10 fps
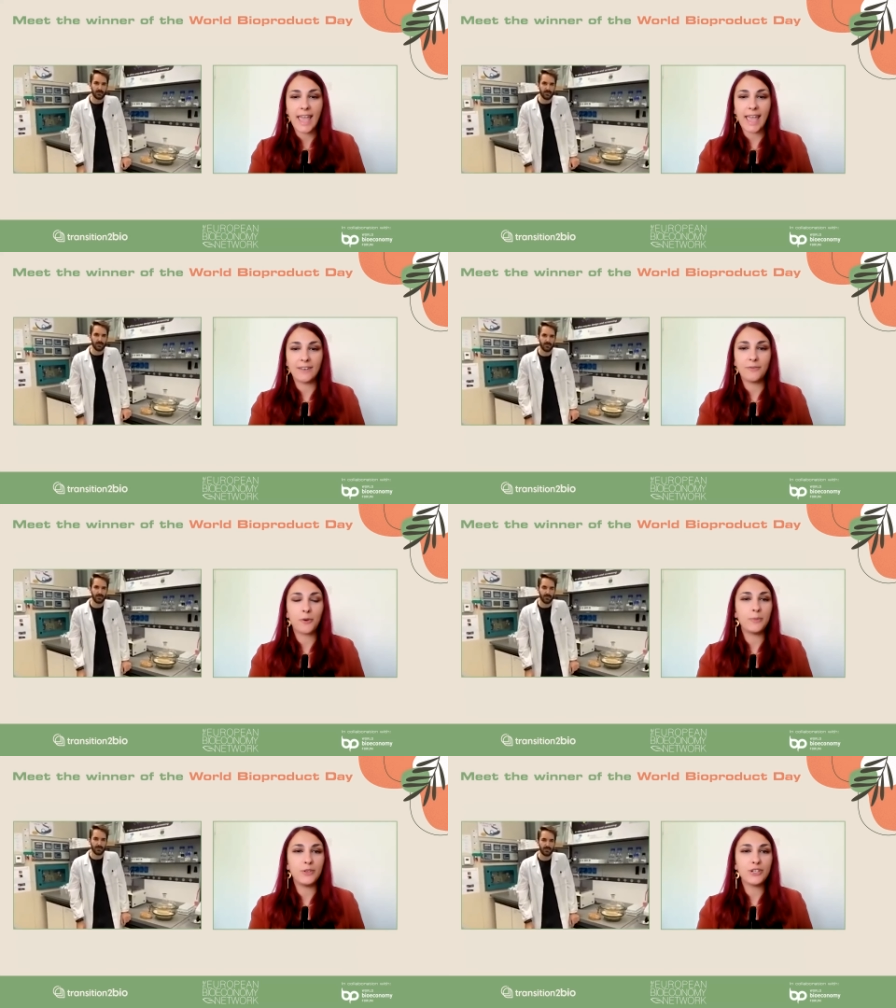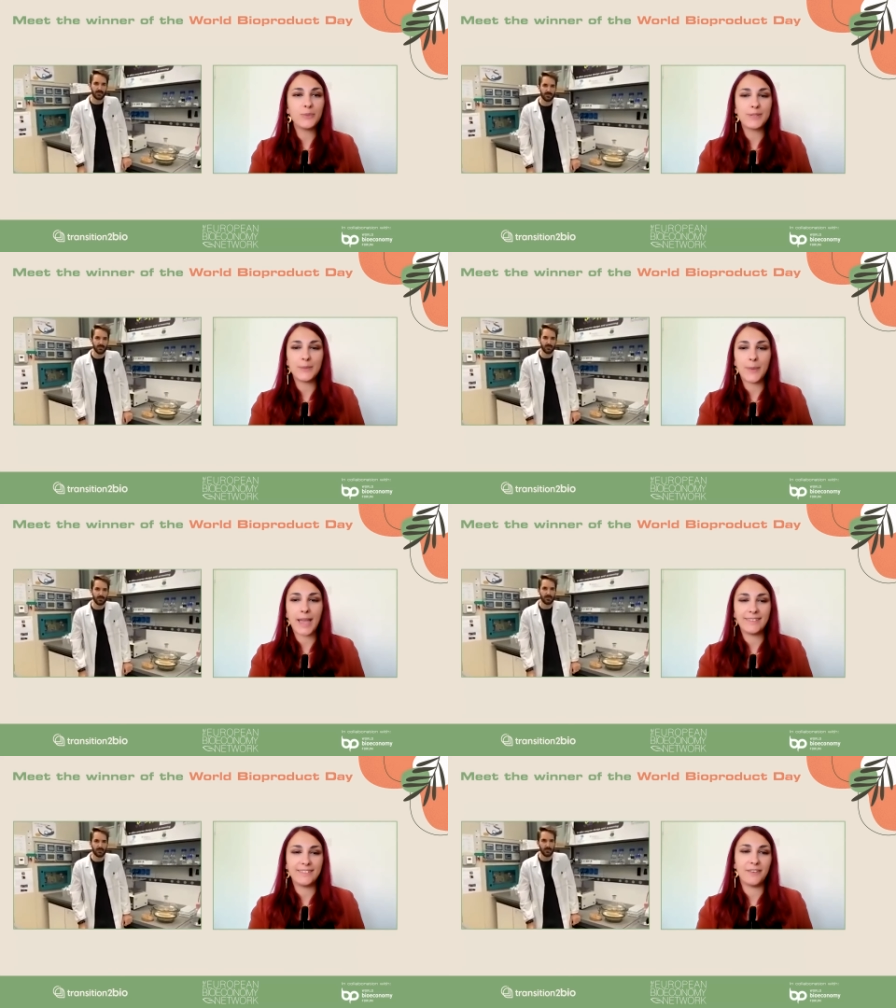And from your
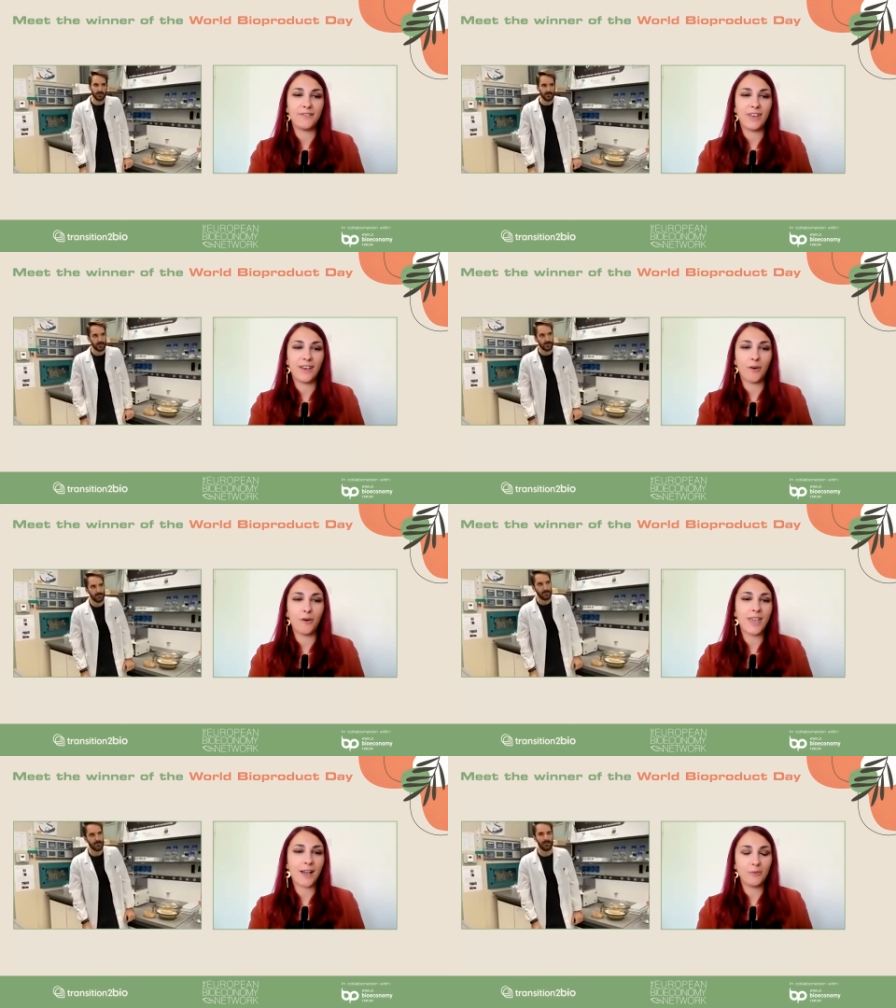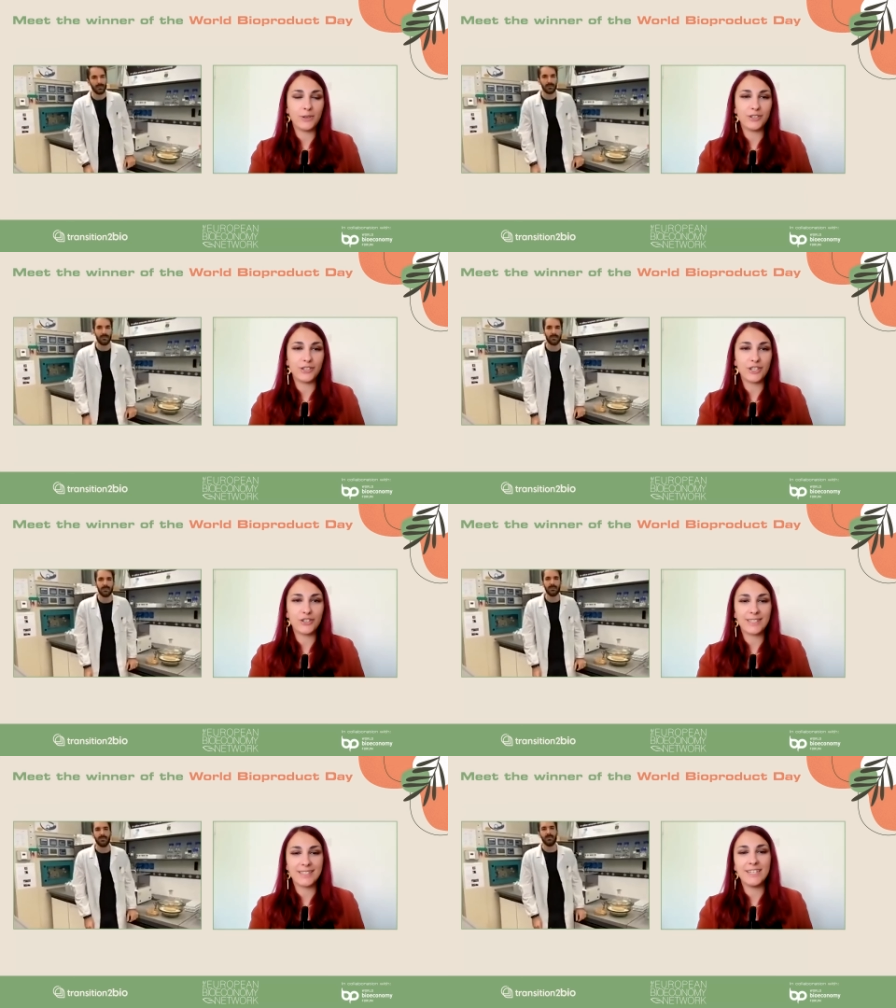perspective of young
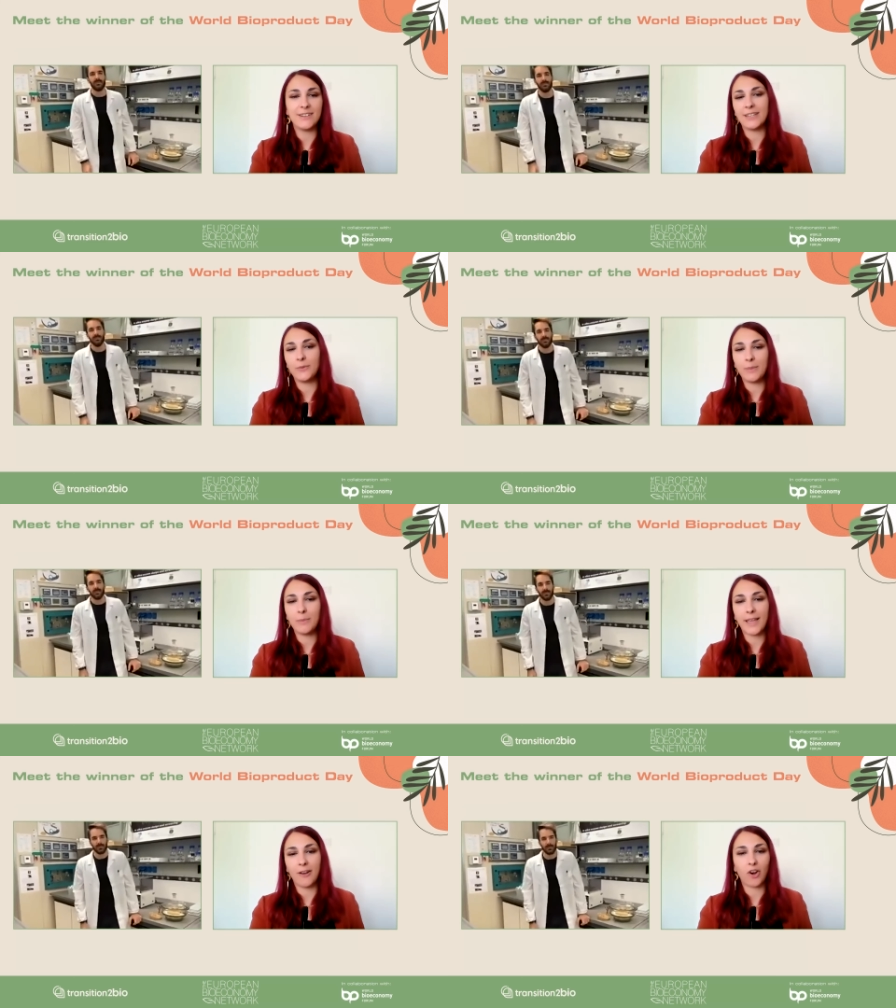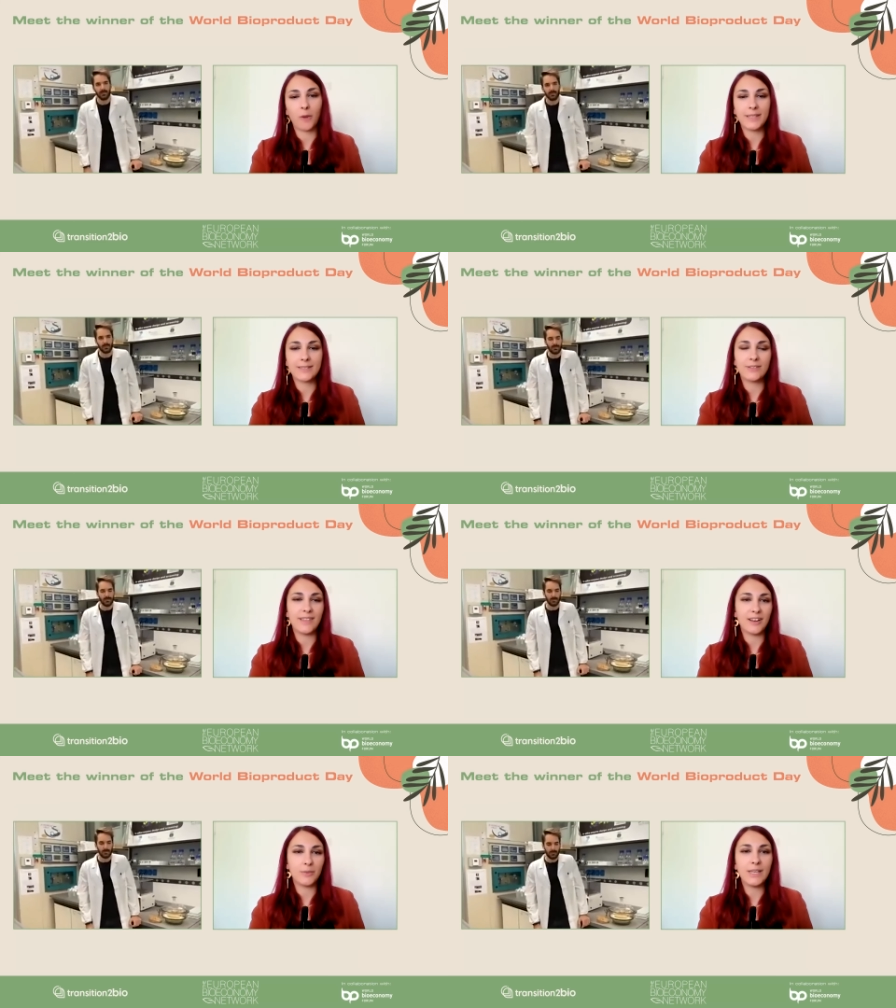researchers dealing with bioeconomy and
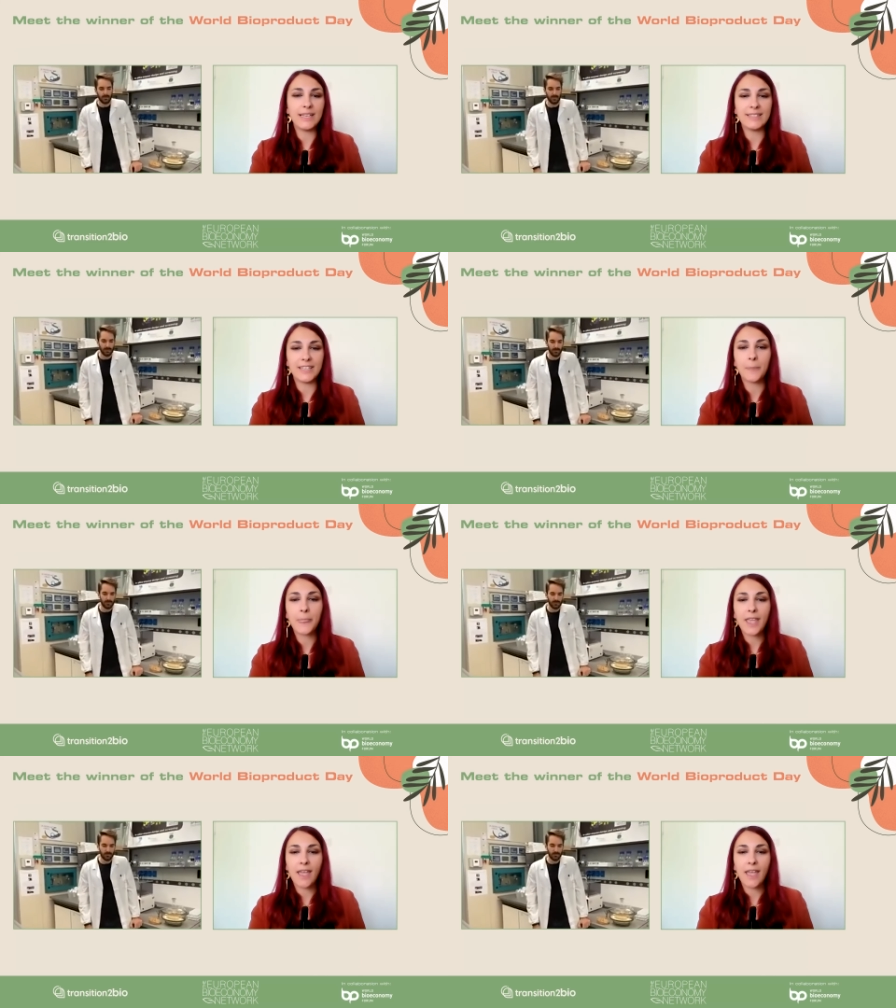sustainability,